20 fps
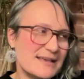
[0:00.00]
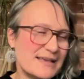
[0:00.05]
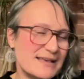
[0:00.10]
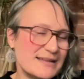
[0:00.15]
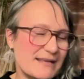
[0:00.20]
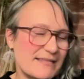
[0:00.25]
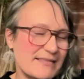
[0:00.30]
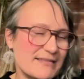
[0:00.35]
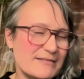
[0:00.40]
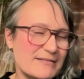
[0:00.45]

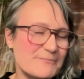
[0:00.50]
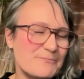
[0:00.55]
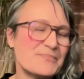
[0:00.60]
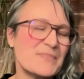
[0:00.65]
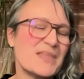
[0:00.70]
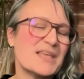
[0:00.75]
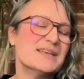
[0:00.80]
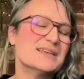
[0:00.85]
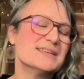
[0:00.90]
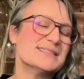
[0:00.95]
another.
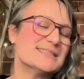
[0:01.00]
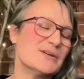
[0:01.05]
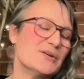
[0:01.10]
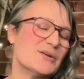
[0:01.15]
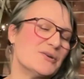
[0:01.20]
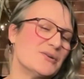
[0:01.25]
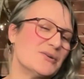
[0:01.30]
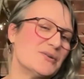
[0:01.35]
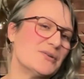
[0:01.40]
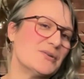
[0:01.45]

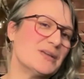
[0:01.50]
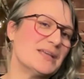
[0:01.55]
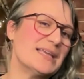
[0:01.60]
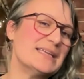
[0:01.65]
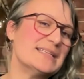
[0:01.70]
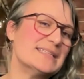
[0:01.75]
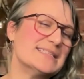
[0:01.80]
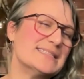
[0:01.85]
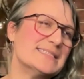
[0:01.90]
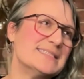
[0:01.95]
So
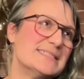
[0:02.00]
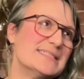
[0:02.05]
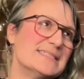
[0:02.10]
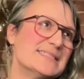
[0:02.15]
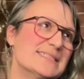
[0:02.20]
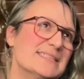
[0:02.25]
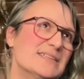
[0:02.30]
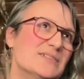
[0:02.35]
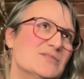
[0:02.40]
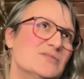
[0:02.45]
it's
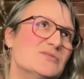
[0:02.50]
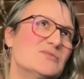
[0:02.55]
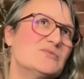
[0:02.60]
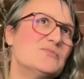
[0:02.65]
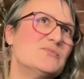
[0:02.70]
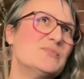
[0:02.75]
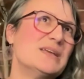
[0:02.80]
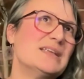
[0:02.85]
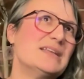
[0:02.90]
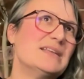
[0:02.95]

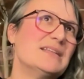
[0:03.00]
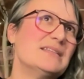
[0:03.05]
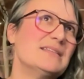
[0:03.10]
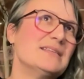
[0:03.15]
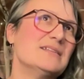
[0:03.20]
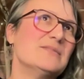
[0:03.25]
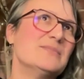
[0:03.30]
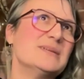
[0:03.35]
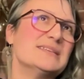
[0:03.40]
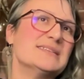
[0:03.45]
still been a
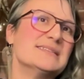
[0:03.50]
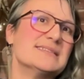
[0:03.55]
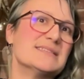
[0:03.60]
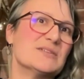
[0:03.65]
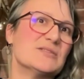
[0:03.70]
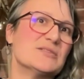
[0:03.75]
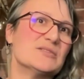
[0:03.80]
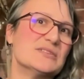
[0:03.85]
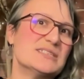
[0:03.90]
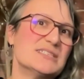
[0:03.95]
little bit
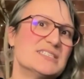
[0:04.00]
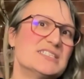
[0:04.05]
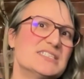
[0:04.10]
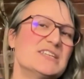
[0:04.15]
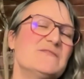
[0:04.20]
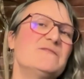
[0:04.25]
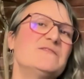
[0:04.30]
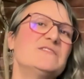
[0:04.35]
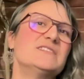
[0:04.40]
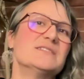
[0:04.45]
slow to
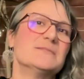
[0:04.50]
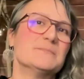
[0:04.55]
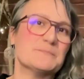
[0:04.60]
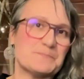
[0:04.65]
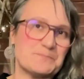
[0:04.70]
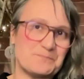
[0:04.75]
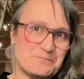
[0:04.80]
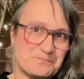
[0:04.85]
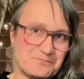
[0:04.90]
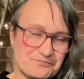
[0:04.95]
shift
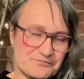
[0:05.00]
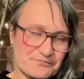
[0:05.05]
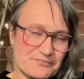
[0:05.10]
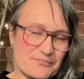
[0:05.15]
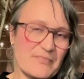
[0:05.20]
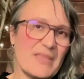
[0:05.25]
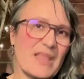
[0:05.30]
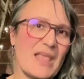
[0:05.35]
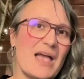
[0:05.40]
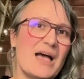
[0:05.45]

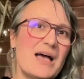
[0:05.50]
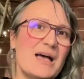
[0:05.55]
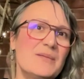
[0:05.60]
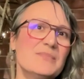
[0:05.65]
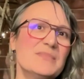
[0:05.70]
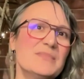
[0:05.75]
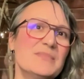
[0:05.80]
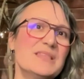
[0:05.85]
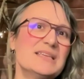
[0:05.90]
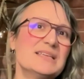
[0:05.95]

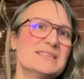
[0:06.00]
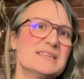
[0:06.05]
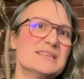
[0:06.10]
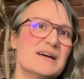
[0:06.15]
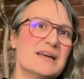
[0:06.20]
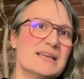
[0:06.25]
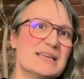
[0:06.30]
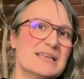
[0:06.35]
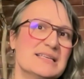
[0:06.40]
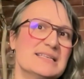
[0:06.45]
the
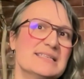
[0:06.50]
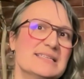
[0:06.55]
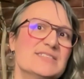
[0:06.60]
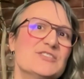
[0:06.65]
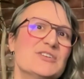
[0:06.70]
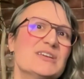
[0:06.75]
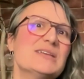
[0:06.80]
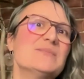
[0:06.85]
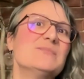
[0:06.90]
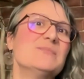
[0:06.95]
entire
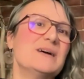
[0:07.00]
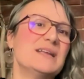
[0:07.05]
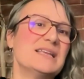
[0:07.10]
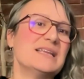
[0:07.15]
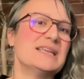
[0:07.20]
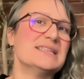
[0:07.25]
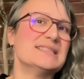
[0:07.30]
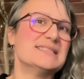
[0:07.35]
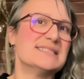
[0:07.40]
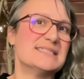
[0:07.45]
industry, but
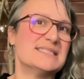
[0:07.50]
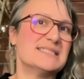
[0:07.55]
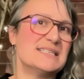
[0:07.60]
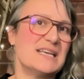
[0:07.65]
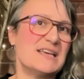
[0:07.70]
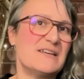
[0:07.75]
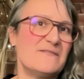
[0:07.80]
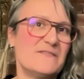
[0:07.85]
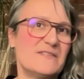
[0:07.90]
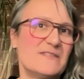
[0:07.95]
it's
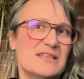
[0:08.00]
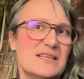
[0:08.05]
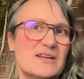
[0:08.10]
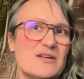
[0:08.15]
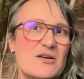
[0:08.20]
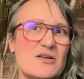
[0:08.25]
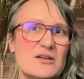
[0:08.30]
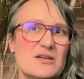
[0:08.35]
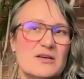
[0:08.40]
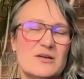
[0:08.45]
definitely
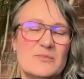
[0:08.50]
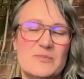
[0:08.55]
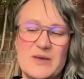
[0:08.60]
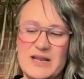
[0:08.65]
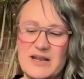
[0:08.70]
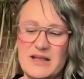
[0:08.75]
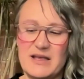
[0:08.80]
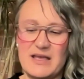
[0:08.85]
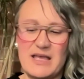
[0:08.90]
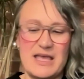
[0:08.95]
got a lot
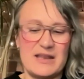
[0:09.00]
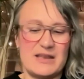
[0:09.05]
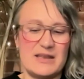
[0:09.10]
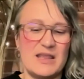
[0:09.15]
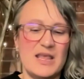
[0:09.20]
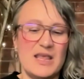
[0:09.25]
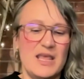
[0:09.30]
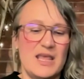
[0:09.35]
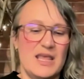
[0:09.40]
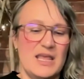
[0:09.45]
better. And
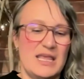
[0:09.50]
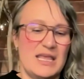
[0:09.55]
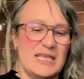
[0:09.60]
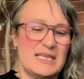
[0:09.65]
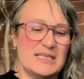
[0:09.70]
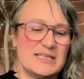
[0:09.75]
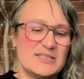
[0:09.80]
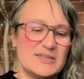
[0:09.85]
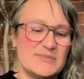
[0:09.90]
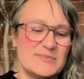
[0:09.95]

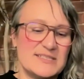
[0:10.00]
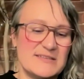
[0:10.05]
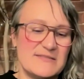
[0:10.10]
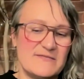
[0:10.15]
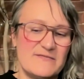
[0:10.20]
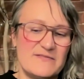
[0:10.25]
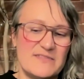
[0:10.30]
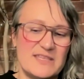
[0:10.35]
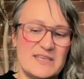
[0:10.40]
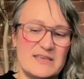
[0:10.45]
in terms
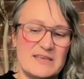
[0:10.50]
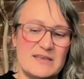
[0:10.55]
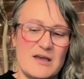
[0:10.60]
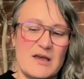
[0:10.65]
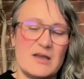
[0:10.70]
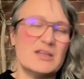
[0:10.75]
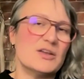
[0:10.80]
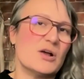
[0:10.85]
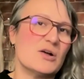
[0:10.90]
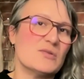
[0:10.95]
of
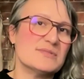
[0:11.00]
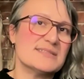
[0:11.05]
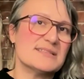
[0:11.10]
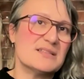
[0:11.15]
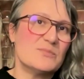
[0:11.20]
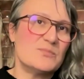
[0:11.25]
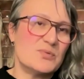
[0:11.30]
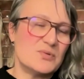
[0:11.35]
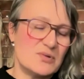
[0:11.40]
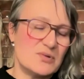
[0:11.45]
I was on
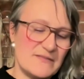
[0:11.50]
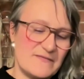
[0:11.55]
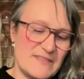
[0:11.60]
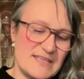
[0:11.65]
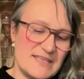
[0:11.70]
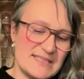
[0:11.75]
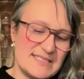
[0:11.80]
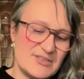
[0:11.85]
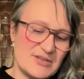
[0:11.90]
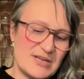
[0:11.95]
the board of
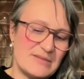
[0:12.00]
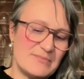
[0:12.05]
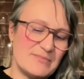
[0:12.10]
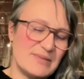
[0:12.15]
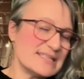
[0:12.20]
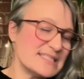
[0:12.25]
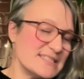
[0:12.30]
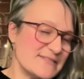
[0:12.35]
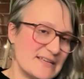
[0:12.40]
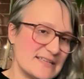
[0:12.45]
the Australian
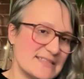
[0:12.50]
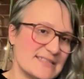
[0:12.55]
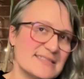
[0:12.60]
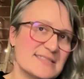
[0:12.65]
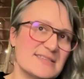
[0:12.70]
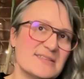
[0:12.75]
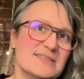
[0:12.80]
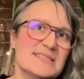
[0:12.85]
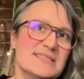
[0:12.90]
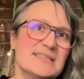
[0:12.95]
PassivHaus
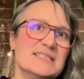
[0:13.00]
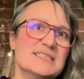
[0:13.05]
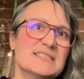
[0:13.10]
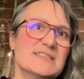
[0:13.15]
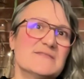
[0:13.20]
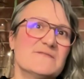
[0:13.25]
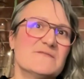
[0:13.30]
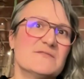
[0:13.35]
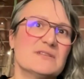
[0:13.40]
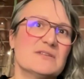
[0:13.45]

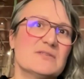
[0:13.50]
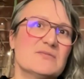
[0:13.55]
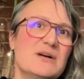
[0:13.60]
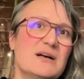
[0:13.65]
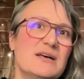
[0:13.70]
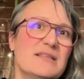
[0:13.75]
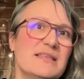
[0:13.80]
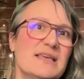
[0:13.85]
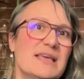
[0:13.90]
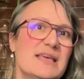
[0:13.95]
Association for a little
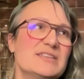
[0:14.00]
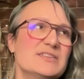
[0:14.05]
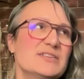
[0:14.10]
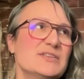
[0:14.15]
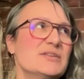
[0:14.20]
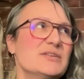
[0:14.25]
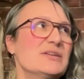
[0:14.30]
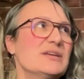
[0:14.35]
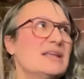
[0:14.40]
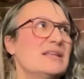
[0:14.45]
while there
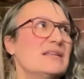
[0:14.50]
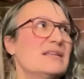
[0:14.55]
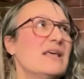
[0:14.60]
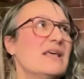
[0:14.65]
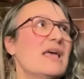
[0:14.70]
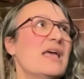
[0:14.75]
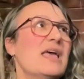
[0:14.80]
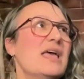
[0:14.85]
too, and